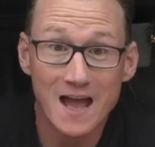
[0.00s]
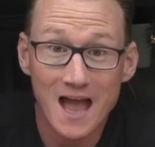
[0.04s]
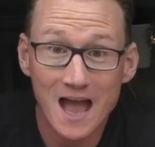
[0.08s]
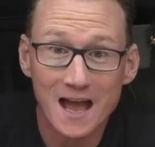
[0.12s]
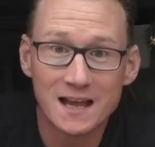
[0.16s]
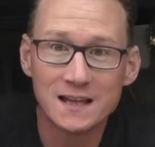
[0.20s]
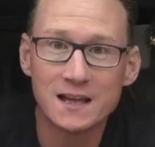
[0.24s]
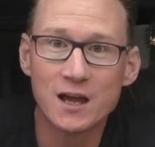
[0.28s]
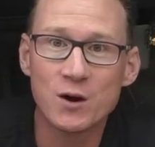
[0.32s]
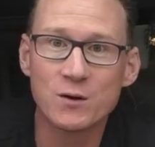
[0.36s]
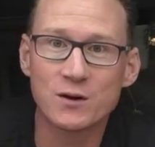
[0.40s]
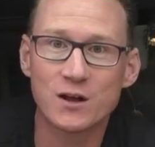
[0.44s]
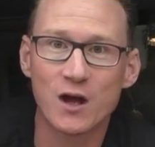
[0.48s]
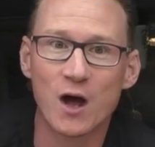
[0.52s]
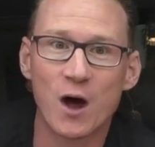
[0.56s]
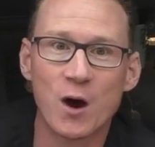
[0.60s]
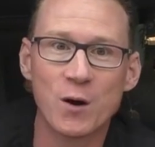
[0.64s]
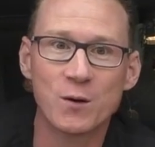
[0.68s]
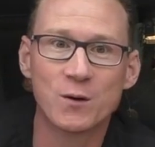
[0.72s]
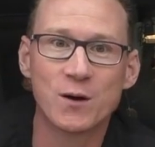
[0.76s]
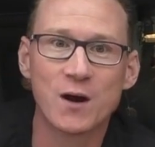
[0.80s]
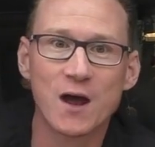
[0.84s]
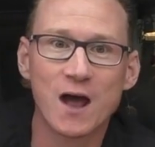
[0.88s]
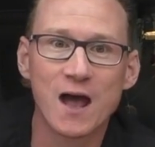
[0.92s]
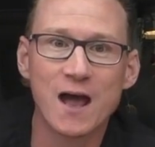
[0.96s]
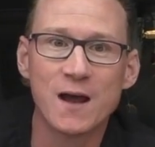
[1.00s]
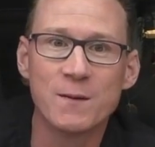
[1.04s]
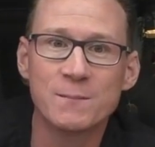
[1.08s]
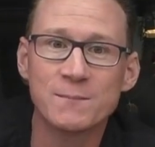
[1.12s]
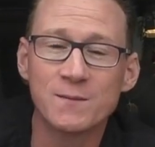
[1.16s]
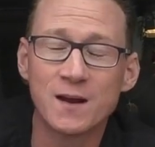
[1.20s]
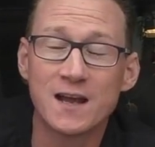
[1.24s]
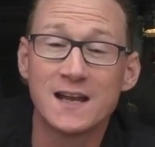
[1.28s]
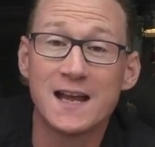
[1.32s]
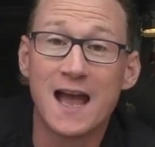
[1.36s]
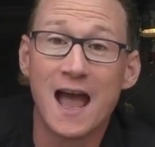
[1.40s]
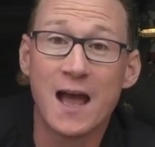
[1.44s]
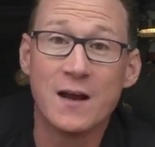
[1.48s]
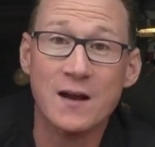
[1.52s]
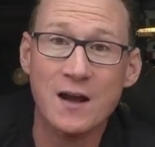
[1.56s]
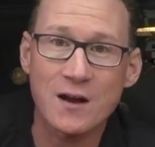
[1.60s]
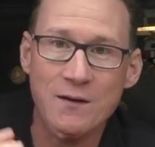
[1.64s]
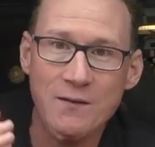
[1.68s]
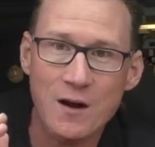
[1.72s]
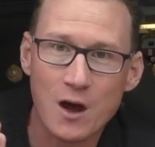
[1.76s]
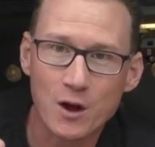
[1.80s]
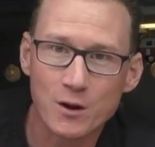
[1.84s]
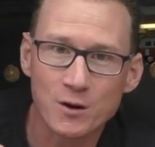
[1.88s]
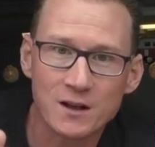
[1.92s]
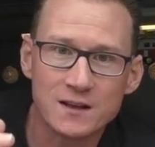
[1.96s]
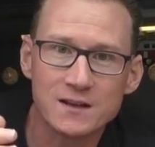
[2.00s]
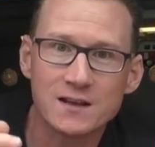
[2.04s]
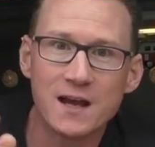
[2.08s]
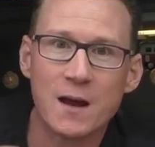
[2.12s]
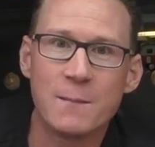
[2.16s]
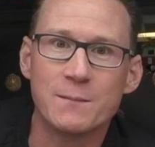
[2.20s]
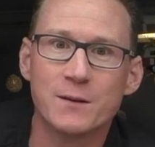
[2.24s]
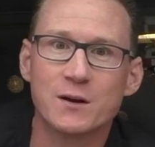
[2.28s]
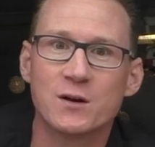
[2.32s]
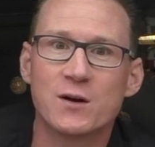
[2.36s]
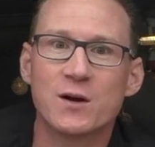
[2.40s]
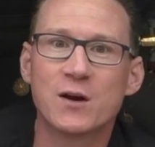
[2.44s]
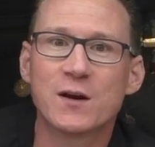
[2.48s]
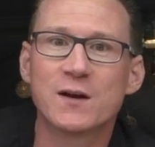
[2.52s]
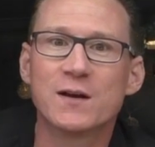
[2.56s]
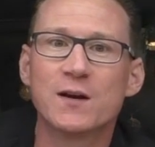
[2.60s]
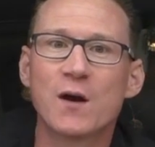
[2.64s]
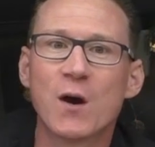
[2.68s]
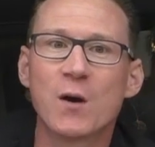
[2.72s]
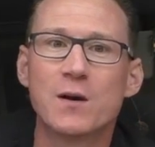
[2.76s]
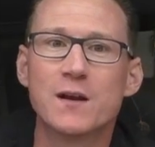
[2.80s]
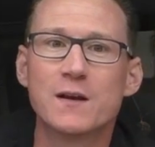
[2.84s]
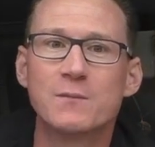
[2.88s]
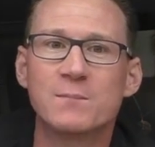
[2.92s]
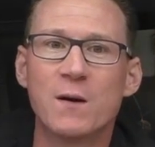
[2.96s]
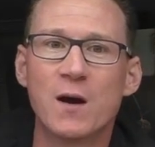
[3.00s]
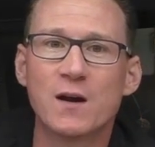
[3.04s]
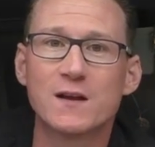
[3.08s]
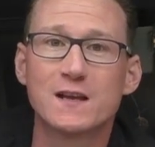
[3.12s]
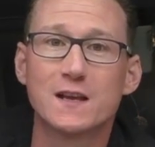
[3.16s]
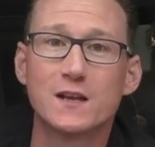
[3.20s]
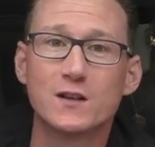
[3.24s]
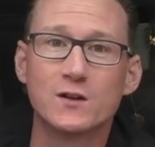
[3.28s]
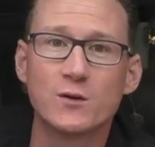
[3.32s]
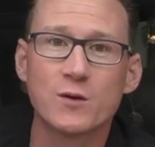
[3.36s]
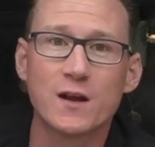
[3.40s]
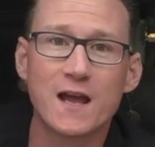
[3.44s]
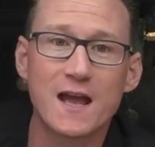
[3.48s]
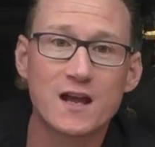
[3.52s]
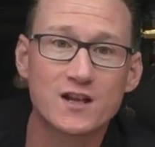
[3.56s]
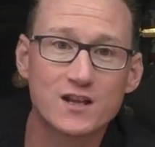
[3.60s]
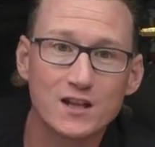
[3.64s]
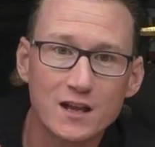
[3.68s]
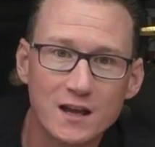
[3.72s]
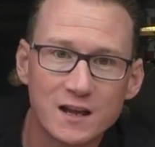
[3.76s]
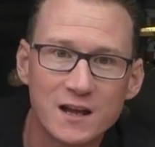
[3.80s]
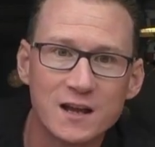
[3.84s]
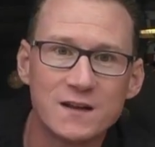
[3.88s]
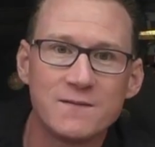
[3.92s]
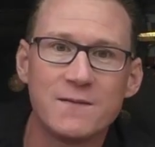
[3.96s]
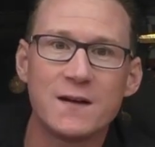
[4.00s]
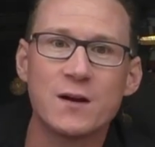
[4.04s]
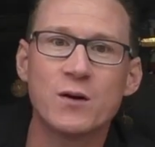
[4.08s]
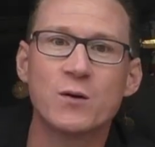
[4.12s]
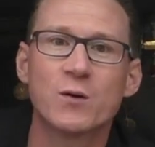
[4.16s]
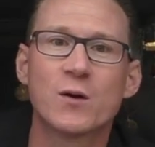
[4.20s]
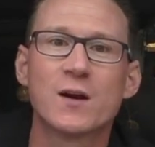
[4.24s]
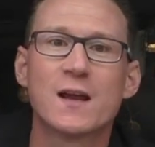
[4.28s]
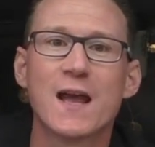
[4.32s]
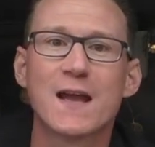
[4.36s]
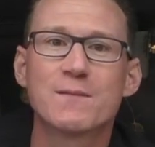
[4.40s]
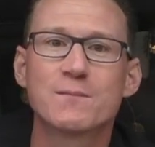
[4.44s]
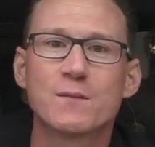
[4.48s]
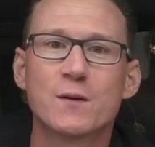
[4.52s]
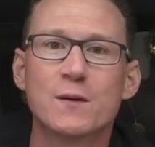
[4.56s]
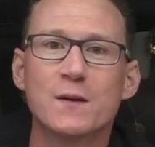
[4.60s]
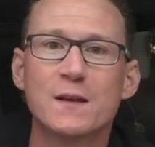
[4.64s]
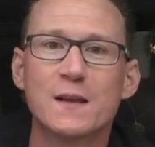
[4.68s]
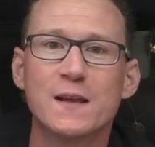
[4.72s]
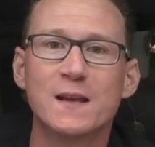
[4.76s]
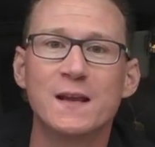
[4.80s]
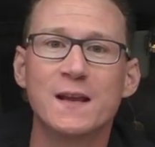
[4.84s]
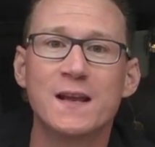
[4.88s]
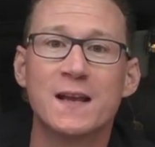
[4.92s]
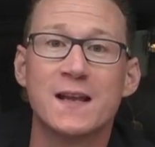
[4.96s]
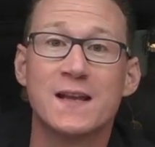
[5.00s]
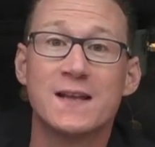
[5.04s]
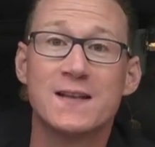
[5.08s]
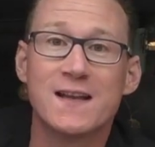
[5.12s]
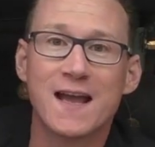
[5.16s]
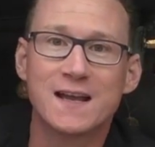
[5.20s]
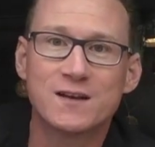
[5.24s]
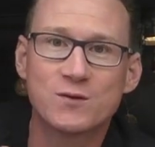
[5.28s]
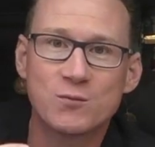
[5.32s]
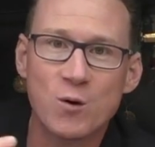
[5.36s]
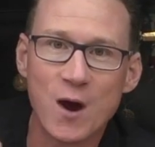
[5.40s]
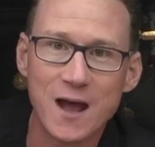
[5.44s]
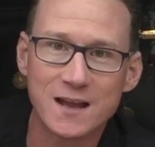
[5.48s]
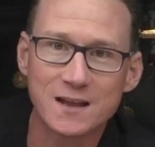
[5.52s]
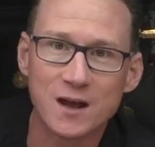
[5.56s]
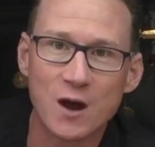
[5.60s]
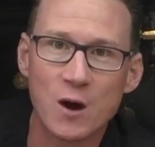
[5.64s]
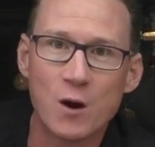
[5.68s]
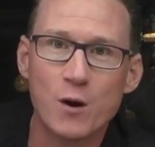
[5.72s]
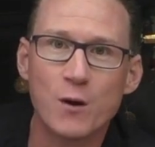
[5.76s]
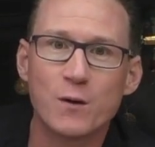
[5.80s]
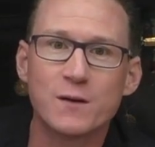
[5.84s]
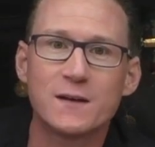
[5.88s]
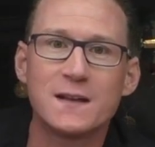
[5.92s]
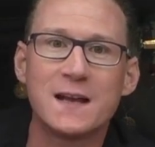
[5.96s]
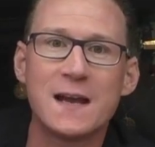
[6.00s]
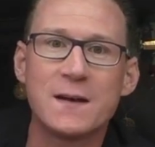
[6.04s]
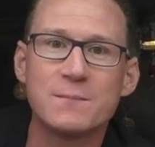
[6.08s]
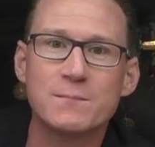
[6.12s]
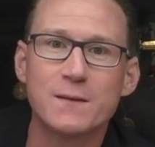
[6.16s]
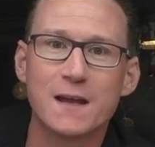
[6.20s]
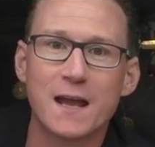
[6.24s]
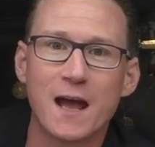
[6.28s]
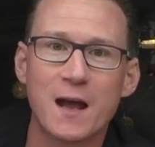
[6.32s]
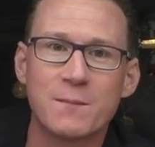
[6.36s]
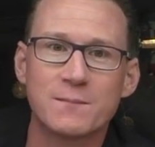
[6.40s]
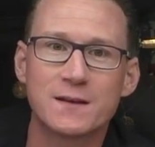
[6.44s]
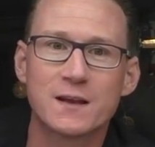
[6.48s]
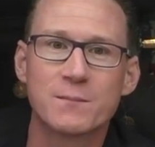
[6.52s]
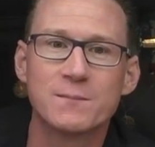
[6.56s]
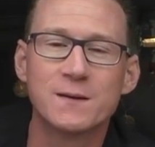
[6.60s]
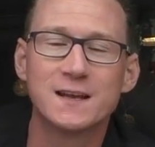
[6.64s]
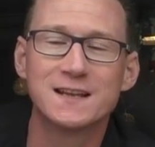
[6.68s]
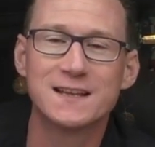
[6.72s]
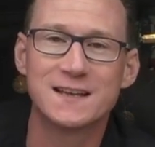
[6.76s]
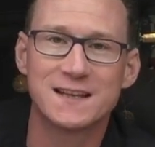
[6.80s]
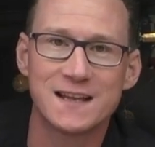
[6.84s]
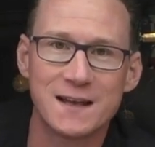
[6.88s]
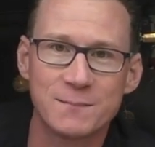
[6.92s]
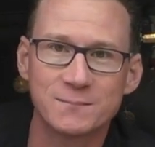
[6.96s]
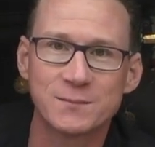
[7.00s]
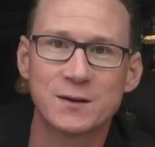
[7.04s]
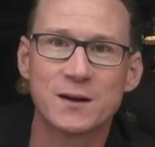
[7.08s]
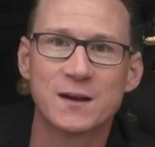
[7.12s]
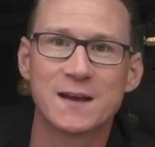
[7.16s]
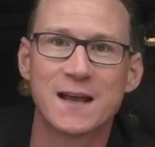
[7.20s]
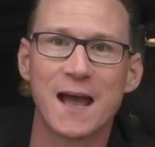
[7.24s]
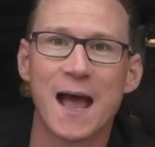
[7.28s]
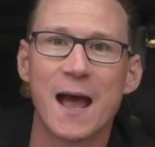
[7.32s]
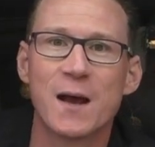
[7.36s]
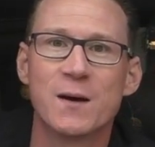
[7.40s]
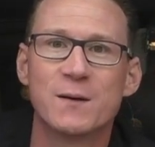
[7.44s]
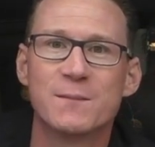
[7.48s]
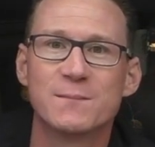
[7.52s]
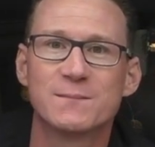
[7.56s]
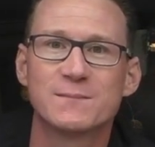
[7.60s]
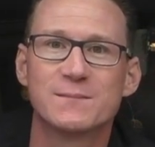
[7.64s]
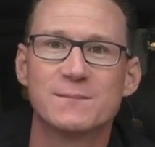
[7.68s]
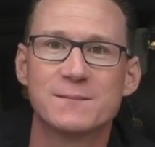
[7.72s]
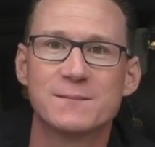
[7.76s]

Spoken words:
I don't know, but now you've got the temperatures corresponding to each individual level. That's why the whole thing becomes a bit simpler now.